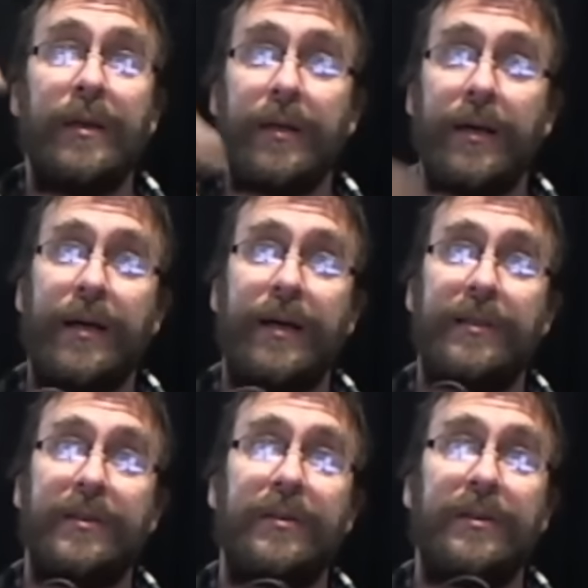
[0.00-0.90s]
uh,
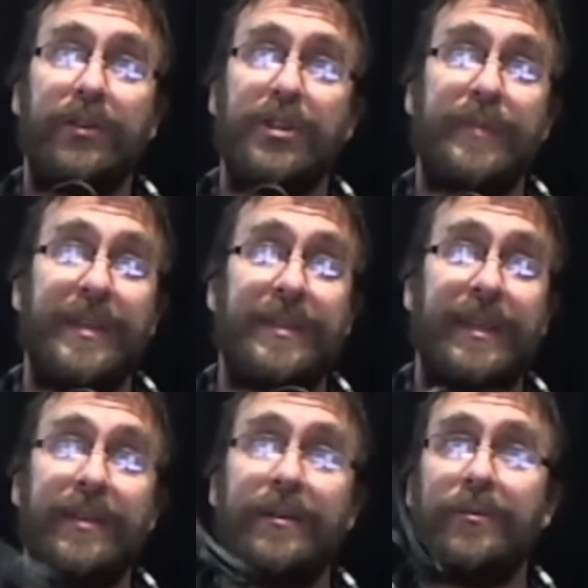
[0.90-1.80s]
U S B
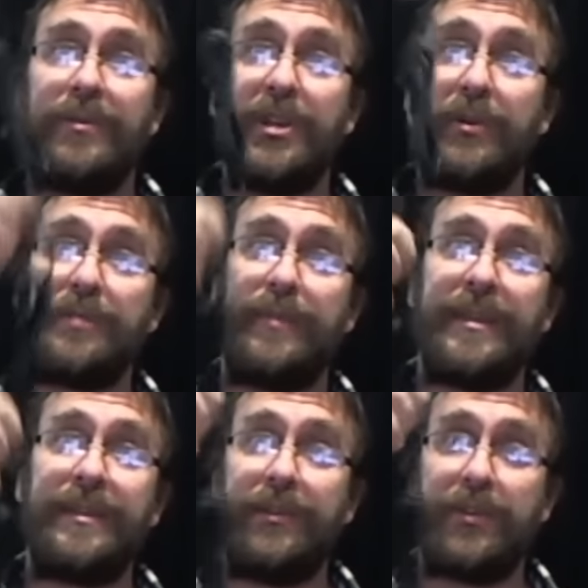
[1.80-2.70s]
C with a U S B,
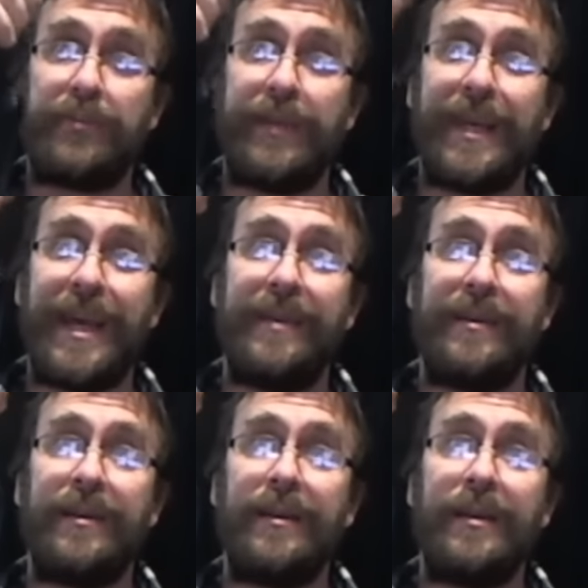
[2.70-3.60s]
U S B end
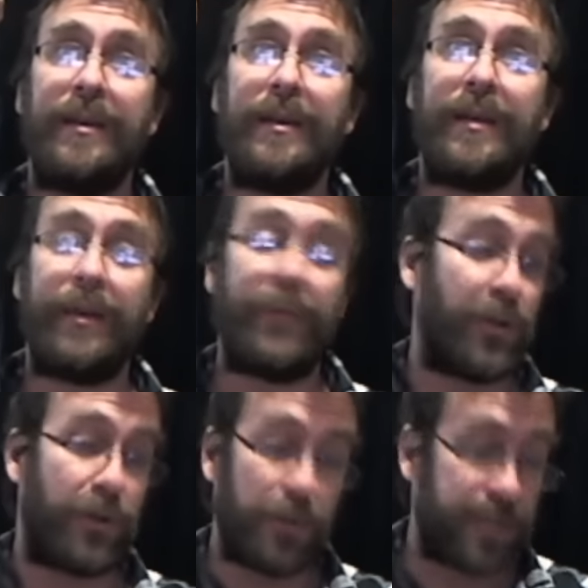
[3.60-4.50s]
And when you go
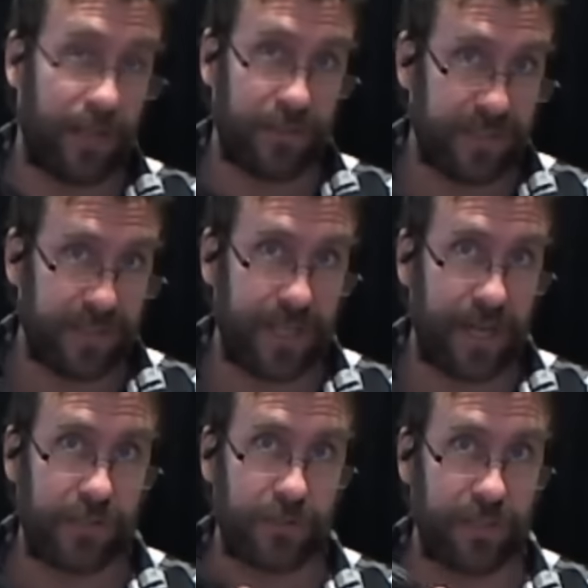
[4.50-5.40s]
to hotels these
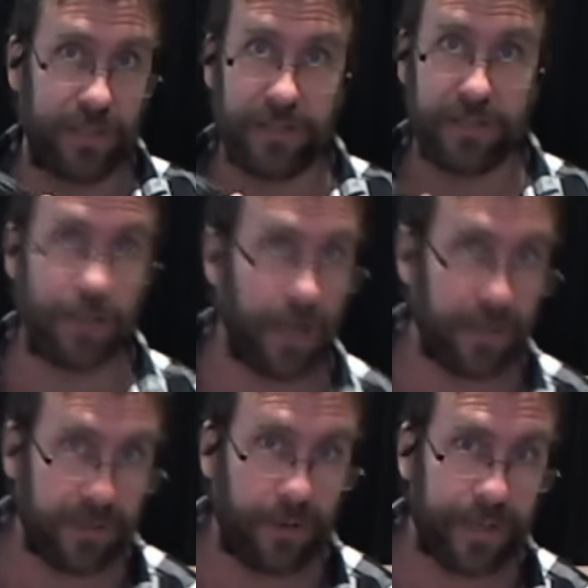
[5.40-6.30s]
days, or even Dunkin'
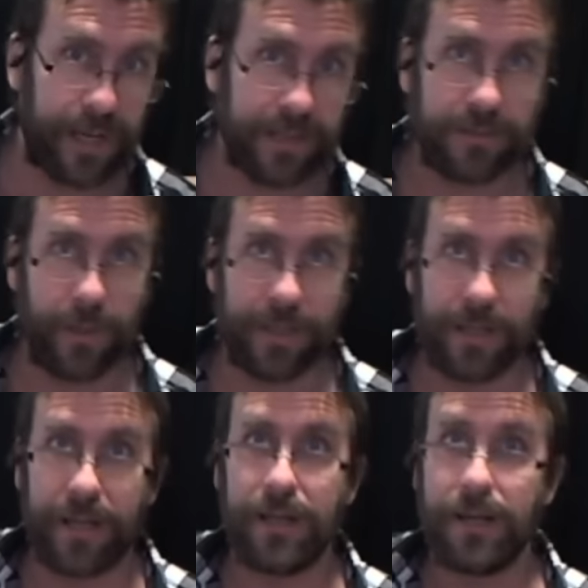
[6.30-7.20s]
Donuts and
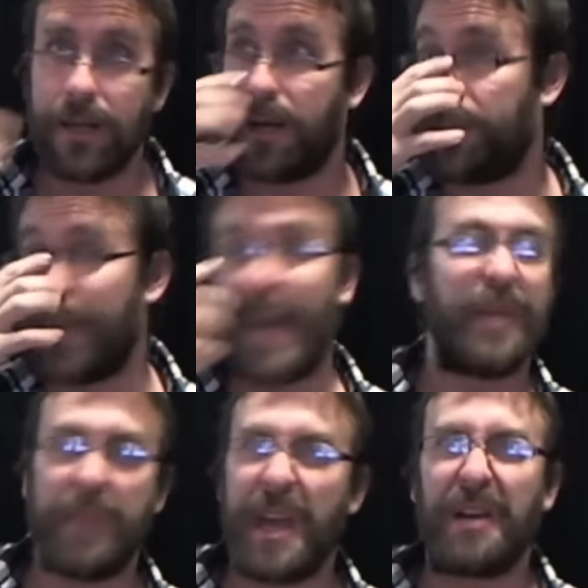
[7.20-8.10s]
whatnot, uh, Manhattan
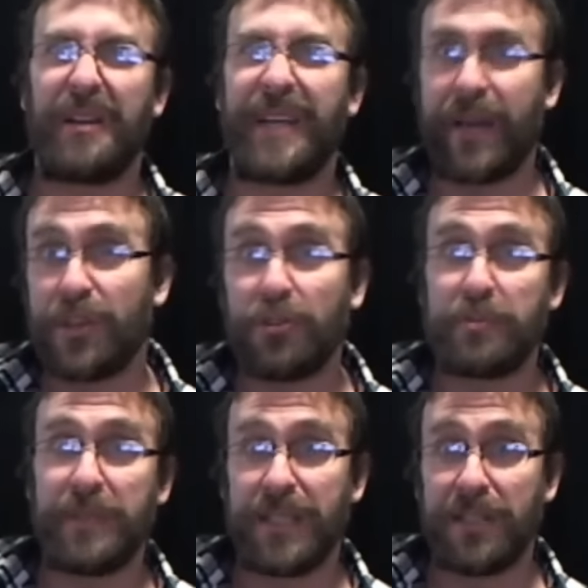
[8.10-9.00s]
Bagel, they a U S
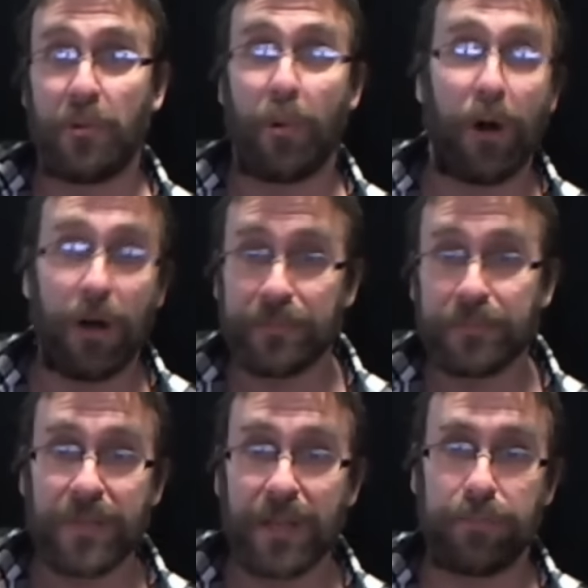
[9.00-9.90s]
B C in the wall.
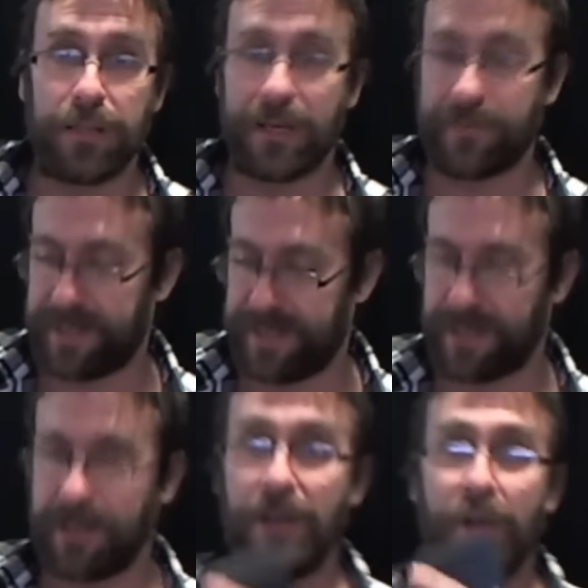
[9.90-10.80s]
You can plug it right there.
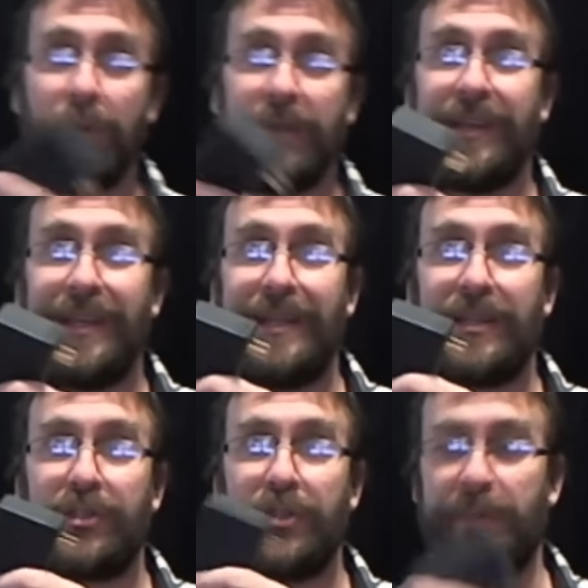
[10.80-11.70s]
Won't even need this
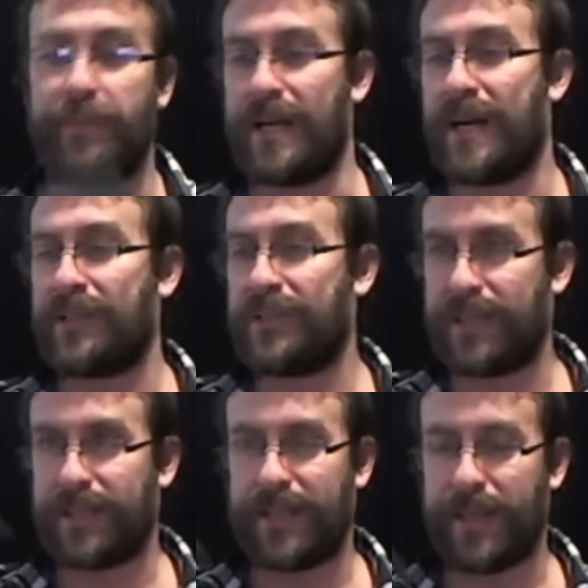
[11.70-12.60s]
stupid block. Just get
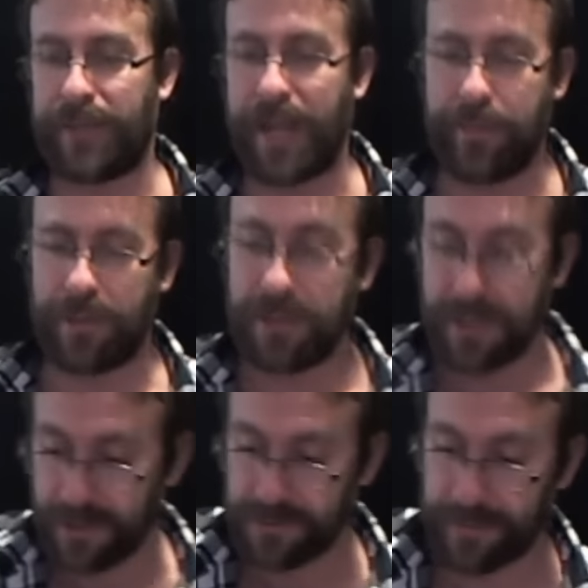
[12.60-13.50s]
the damn cable.
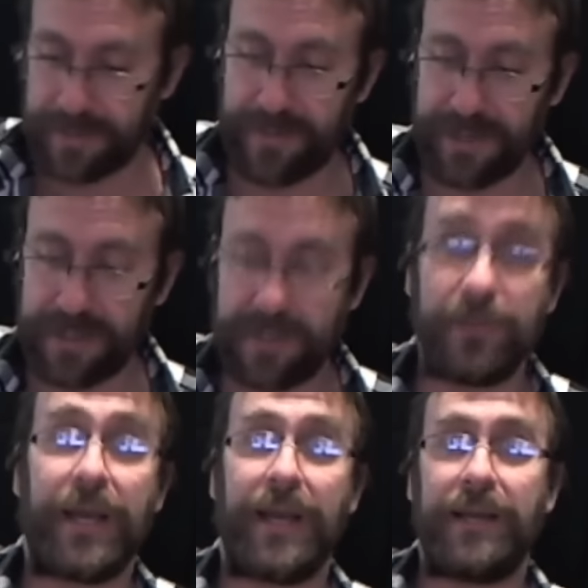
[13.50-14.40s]
So I'm definitely going to do
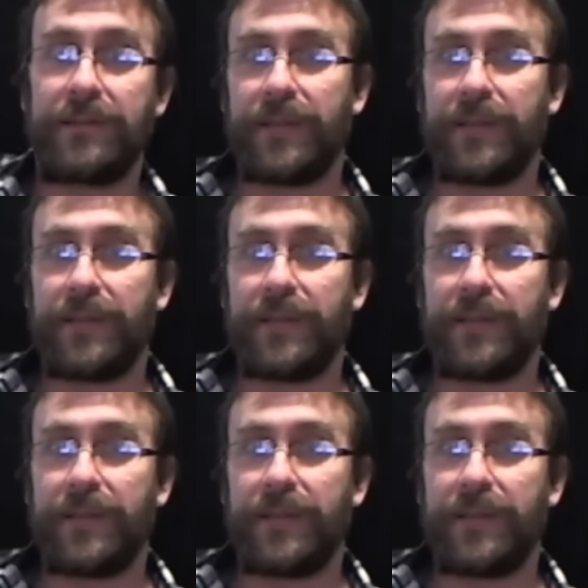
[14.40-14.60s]
that. So